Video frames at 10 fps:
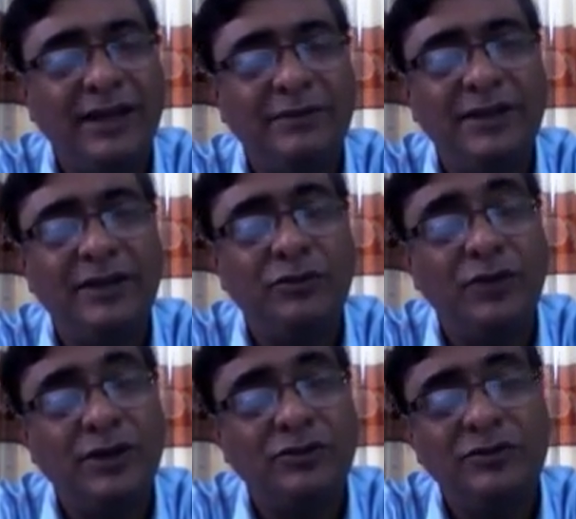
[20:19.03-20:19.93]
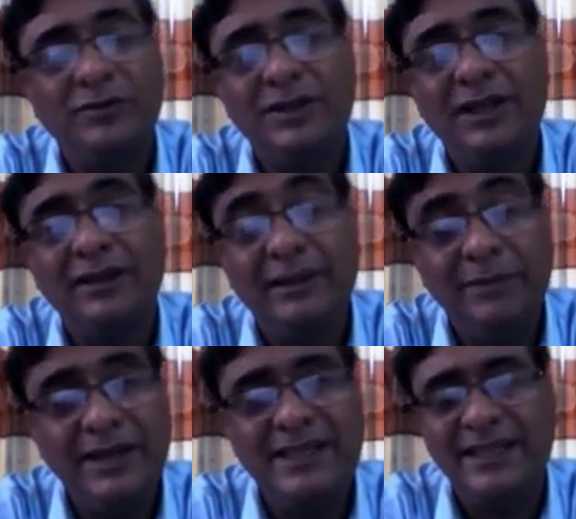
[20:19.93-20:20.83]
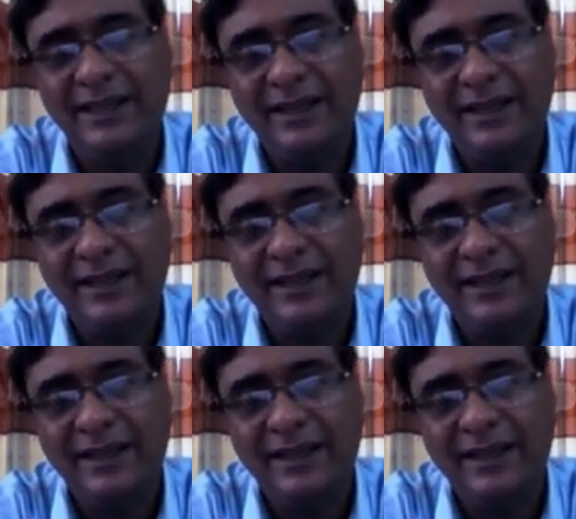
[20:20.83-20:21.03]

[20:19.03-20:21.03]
could be the remedy